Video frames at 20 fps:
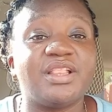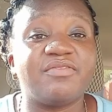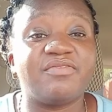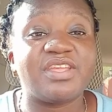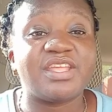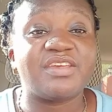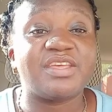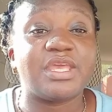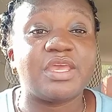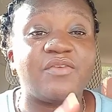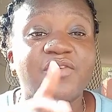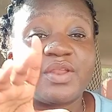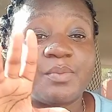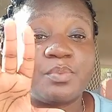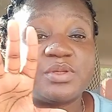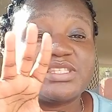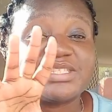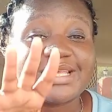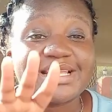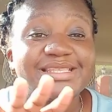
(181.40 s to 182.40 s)
be even
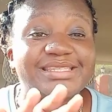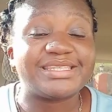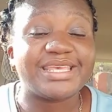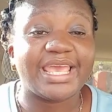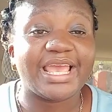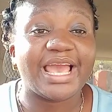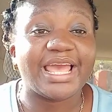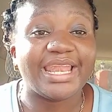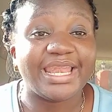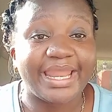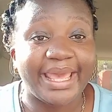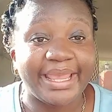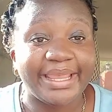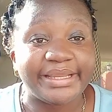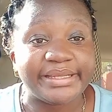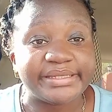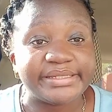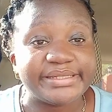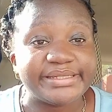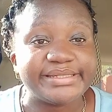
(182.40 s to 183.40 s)
starting
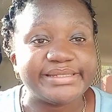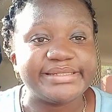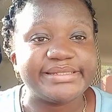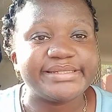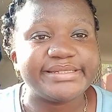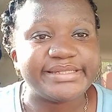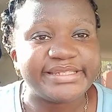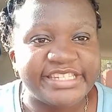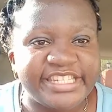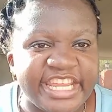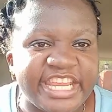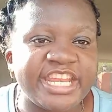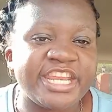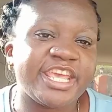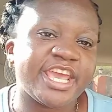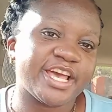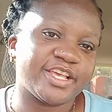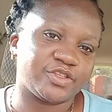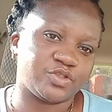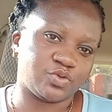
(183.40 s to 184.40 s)
19
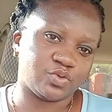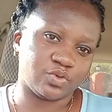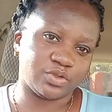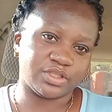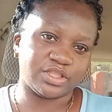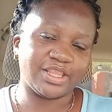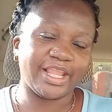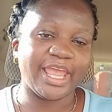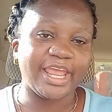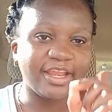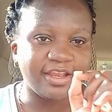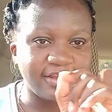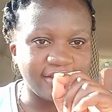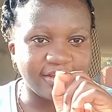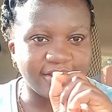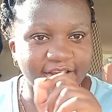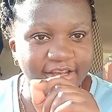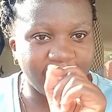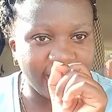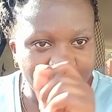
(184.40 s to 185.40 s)
years old 9
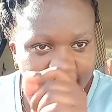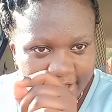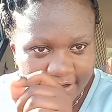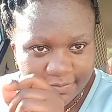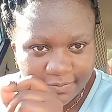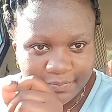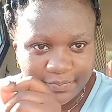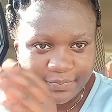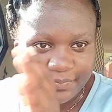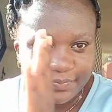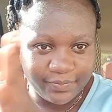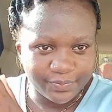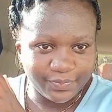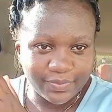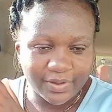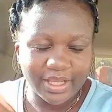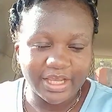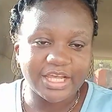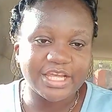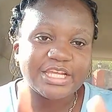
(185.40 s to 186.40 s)
9
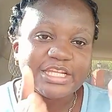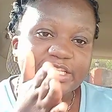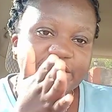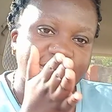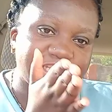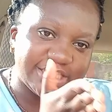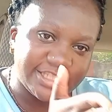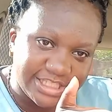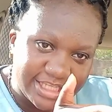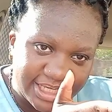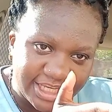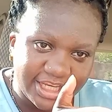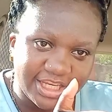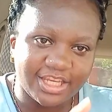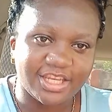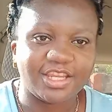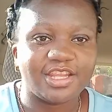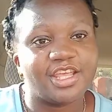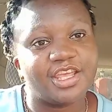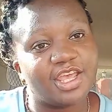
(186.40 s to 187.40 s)
teen
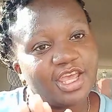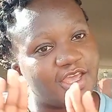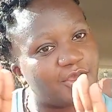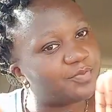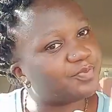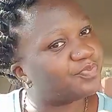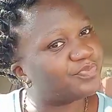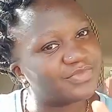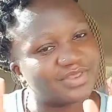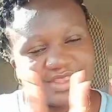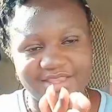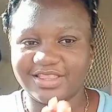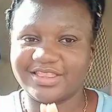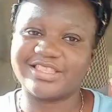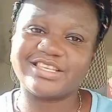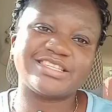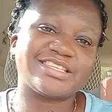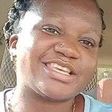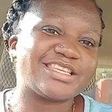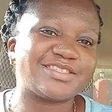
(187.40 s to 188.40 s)

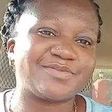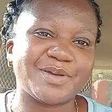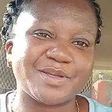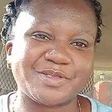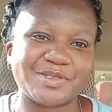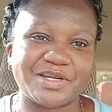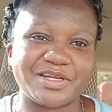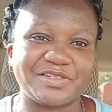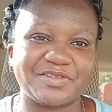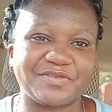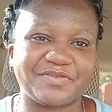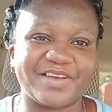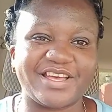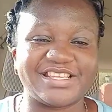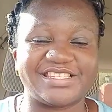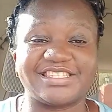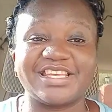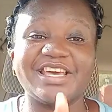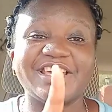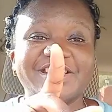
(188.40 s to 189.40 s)
these kids mature too
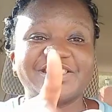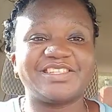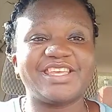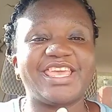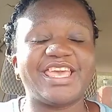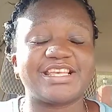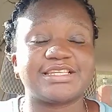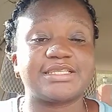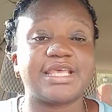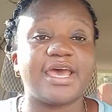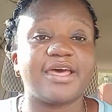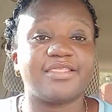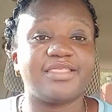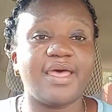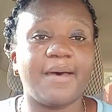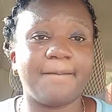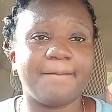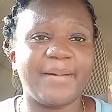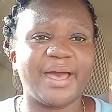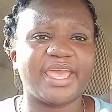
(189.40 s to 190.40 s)
fast so yes
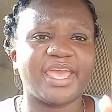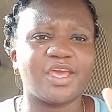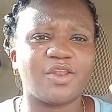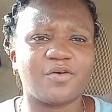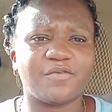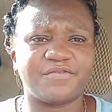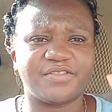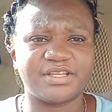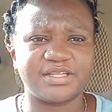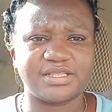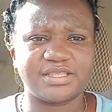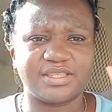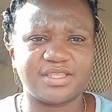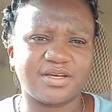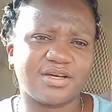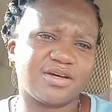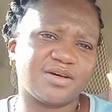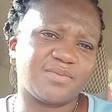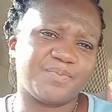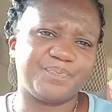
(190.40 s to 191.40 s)
that market of the
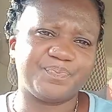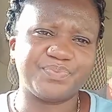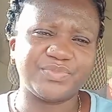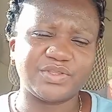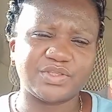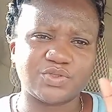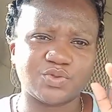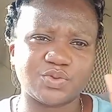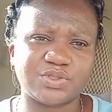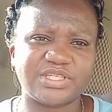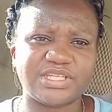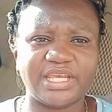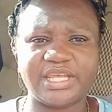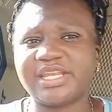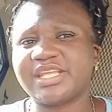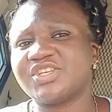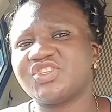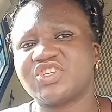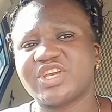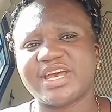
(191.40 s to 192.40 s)
the to
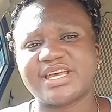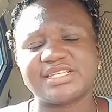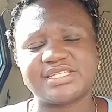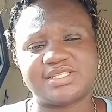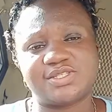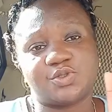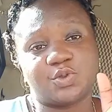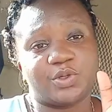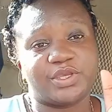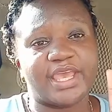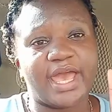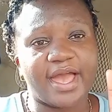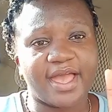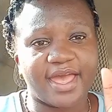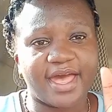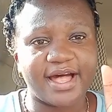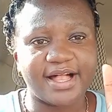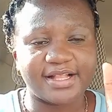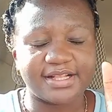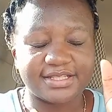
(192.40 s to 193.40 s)
teenagers to young
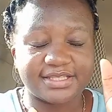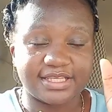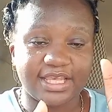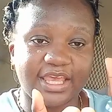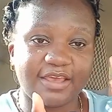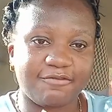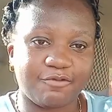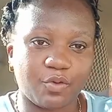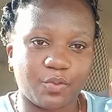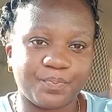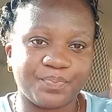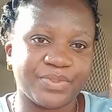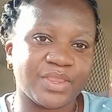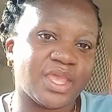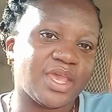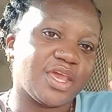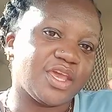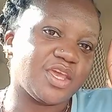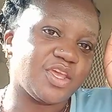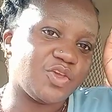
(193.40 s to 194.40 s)
girls evil
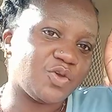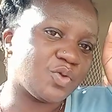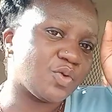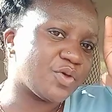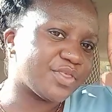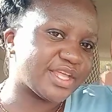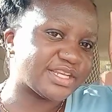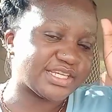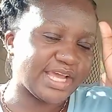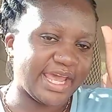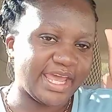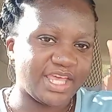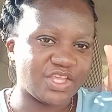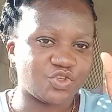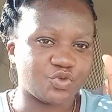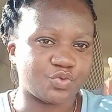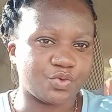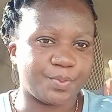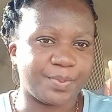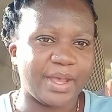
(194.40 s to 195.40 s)
you know that age
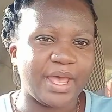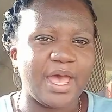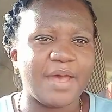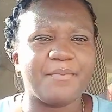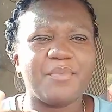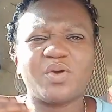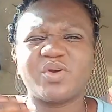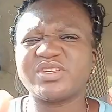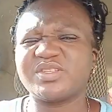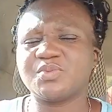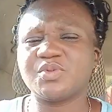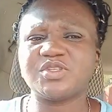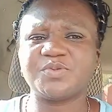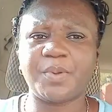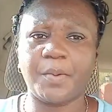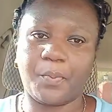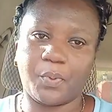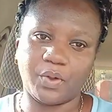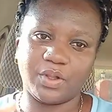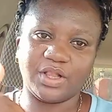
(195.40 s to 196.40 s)
group because most
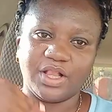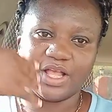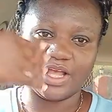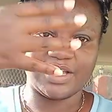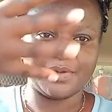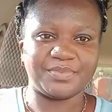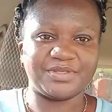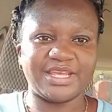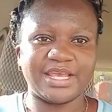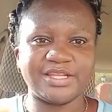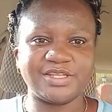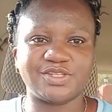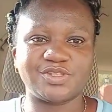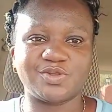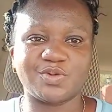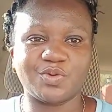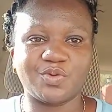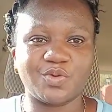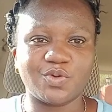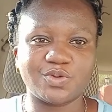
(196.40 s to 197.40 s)
people tend to
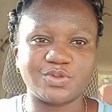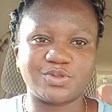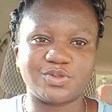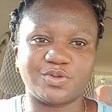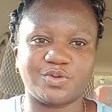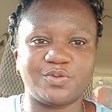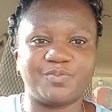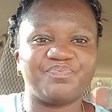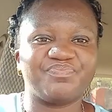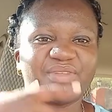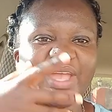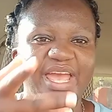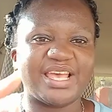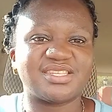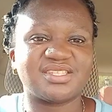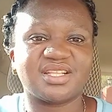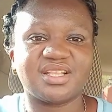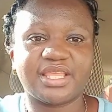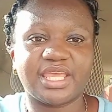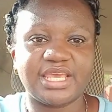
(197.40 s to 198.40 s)
go to
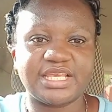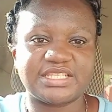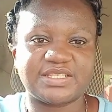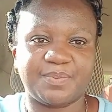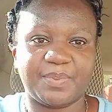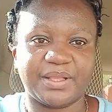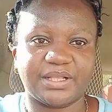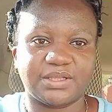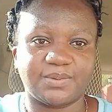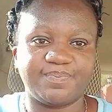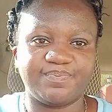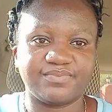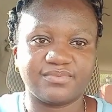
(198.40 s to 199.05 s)
SL Kids Bill.